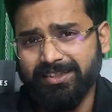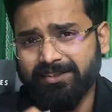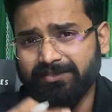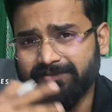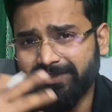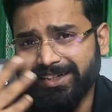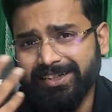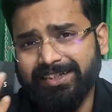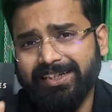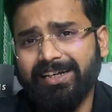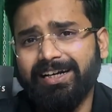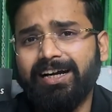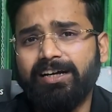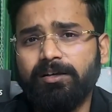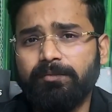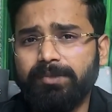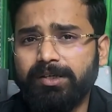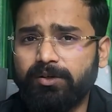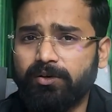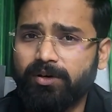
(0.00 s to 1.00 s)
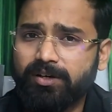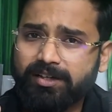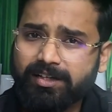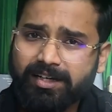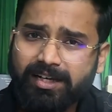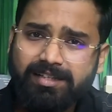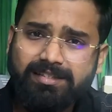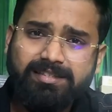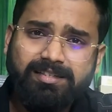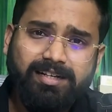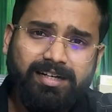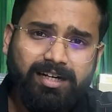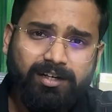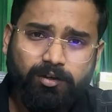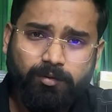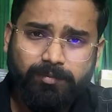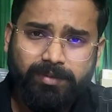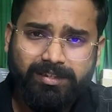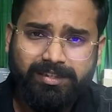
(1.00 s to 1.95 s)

different anatomy called Kranz anatomy.